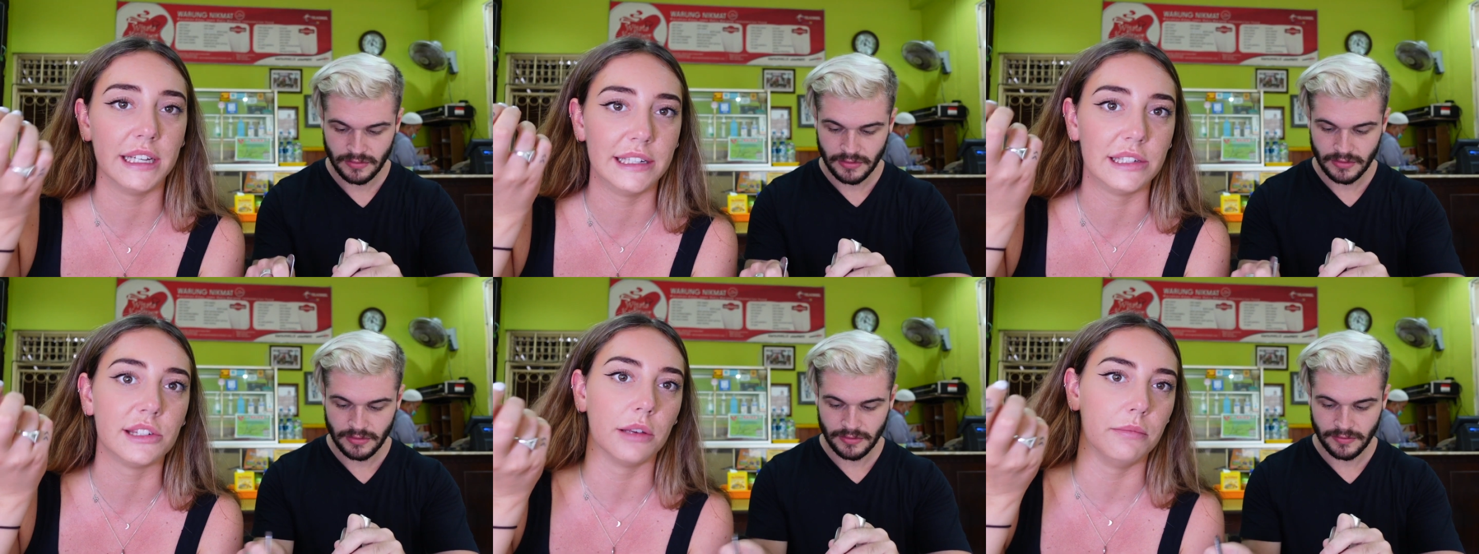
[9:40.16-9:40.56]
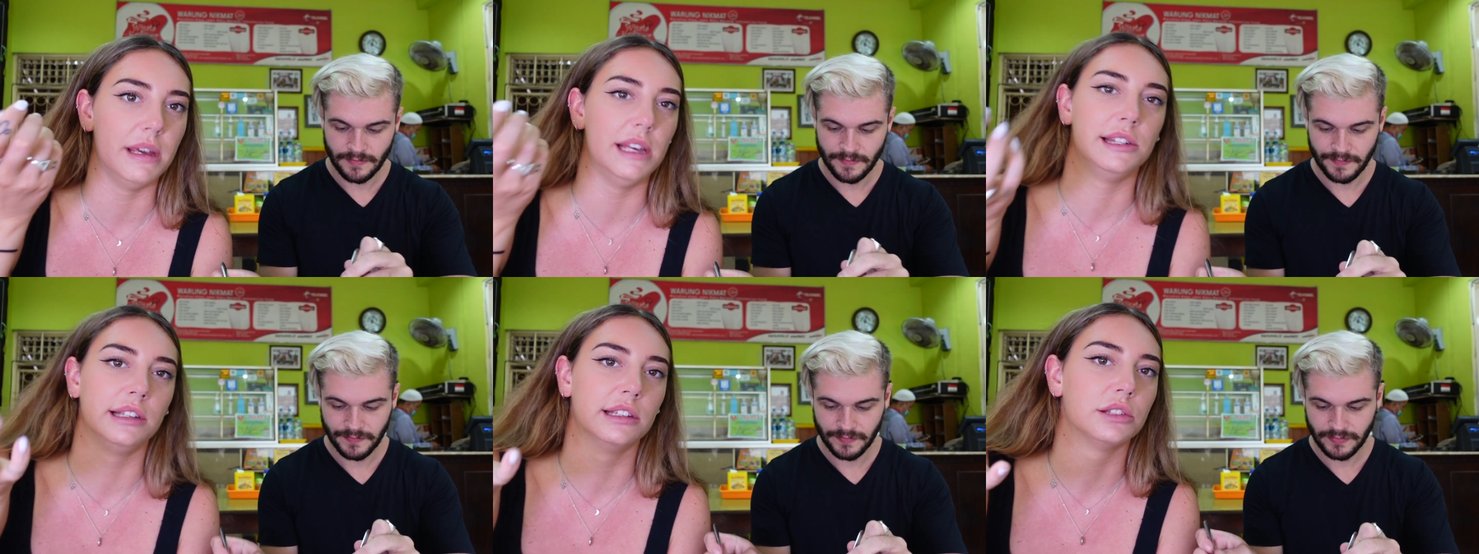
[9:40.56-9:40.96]
Speaker 1: is
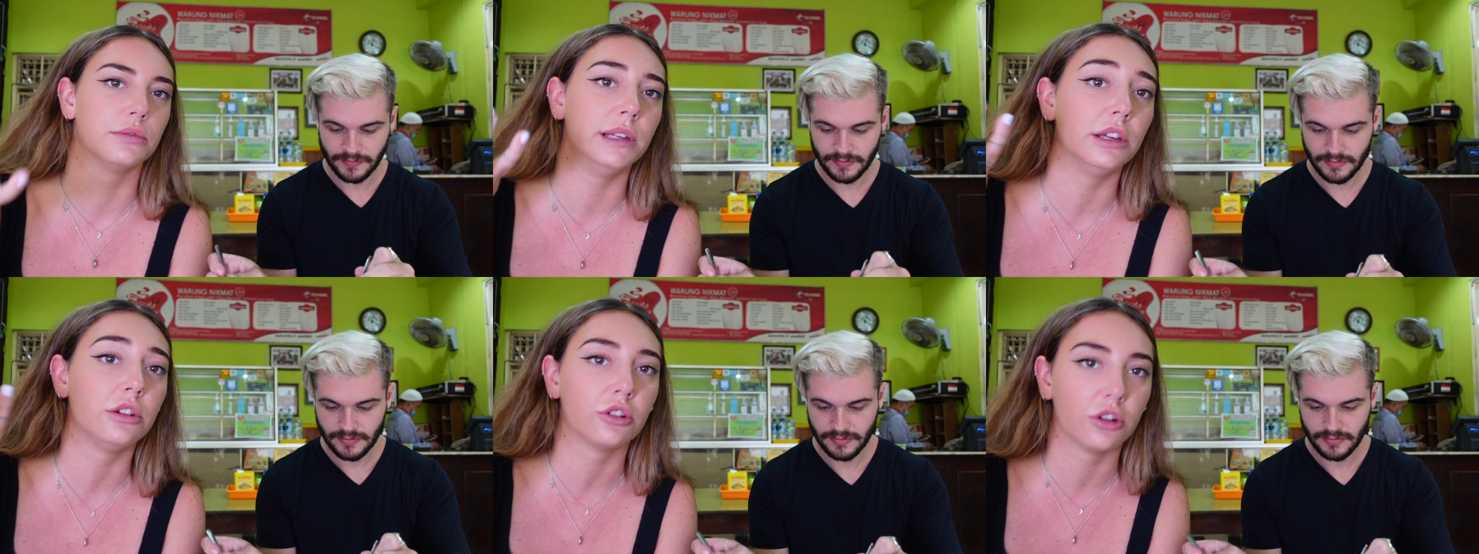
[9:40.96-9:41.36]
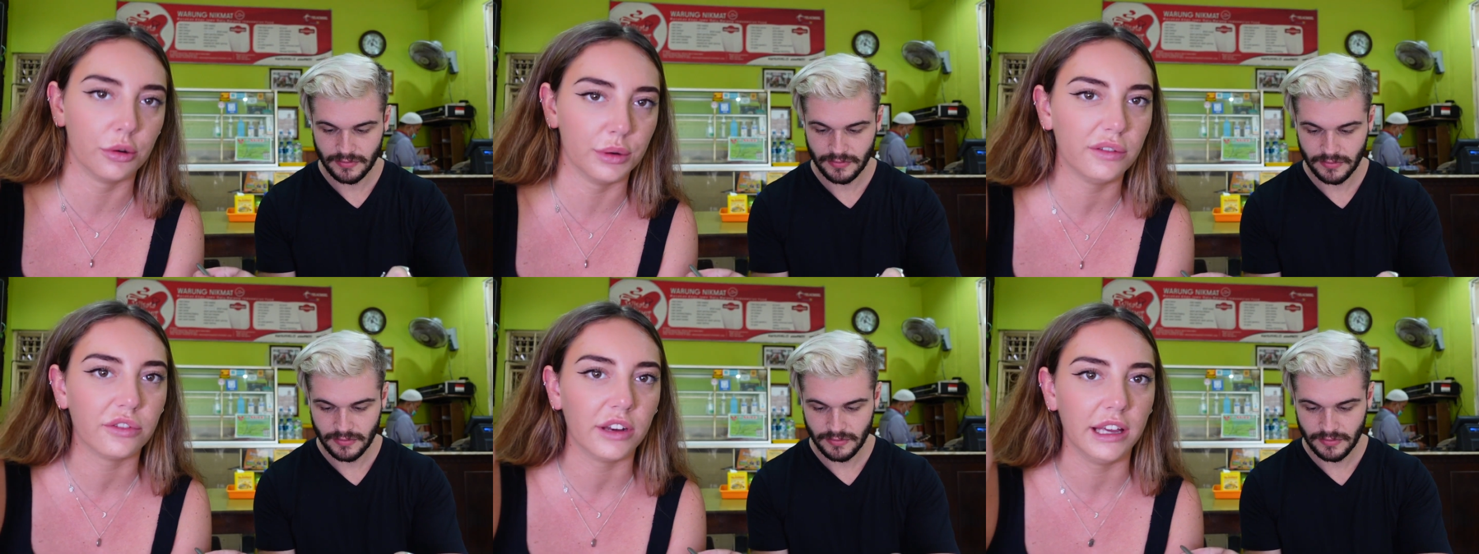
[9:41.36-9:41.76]
amazing. It's really
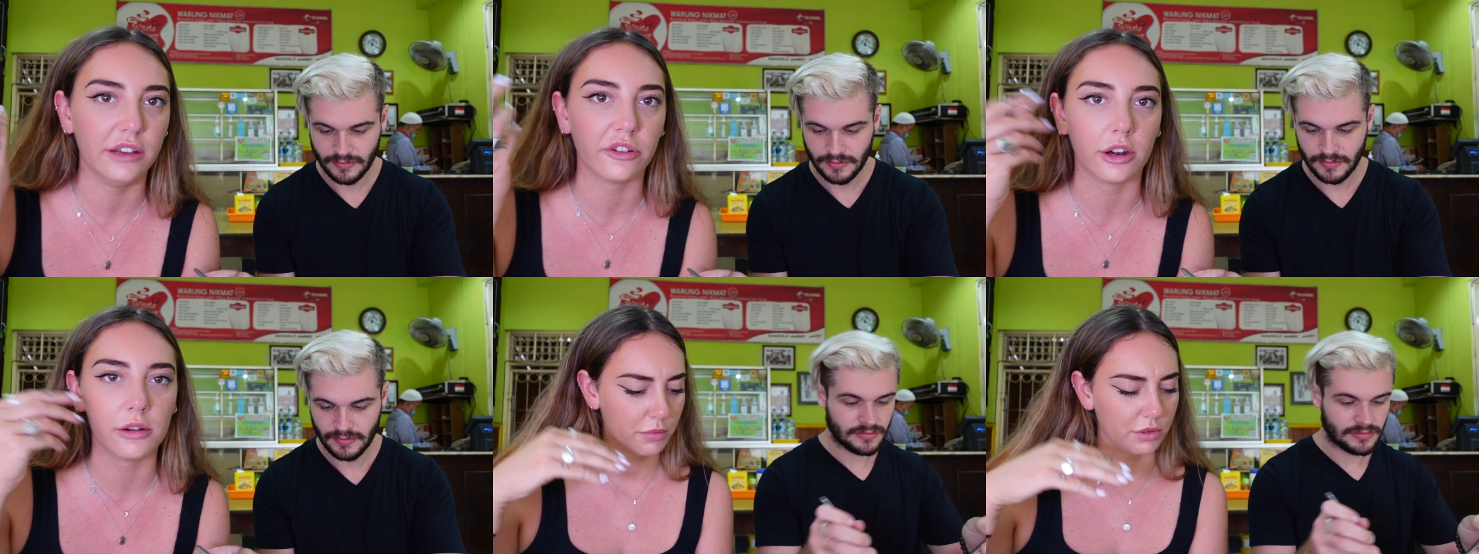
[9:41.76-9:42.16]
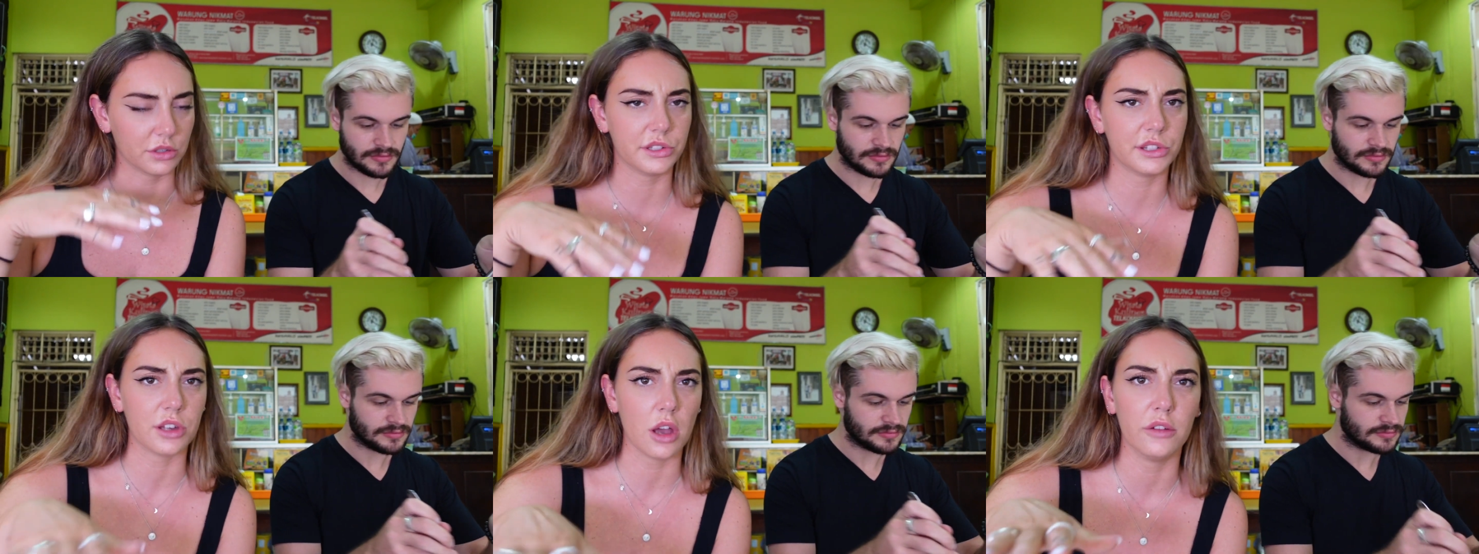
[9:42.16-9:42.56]
curry flavor, but a
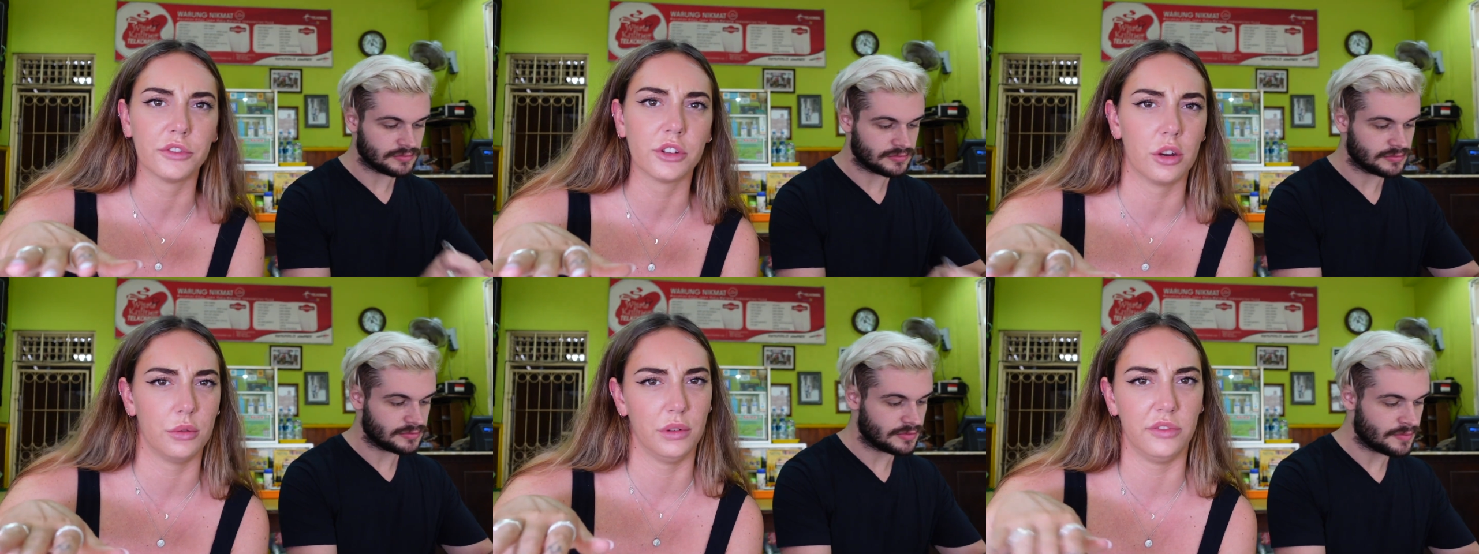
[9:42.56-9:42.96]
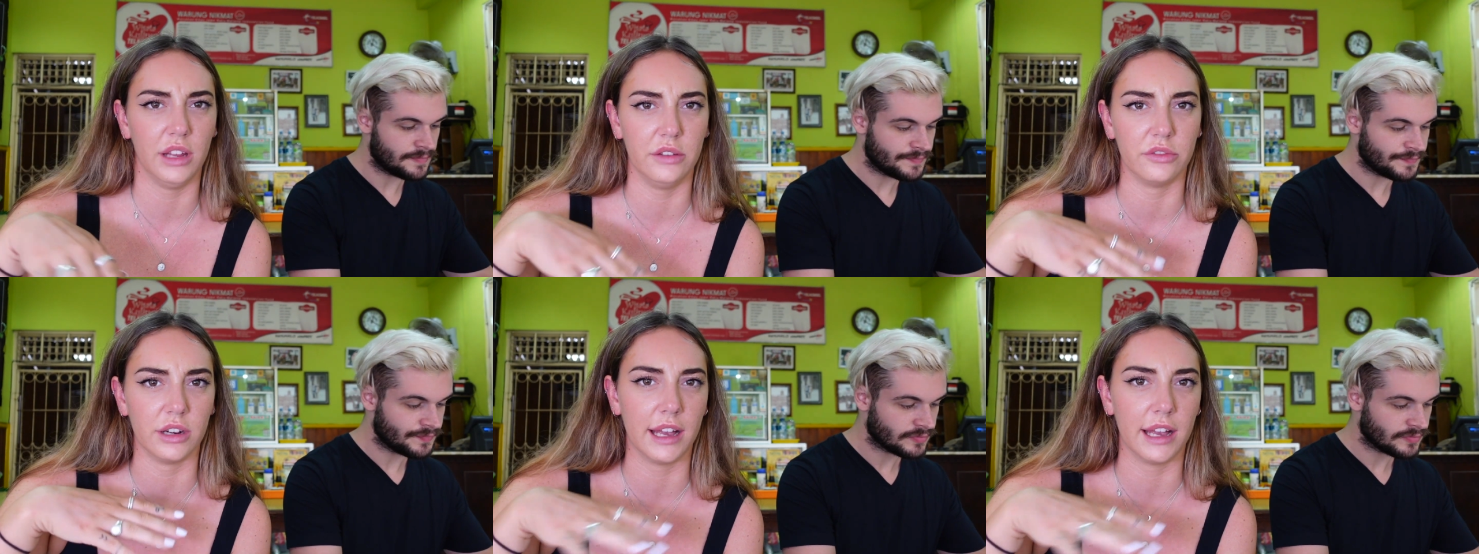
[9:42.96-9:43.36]
soft curry flavor.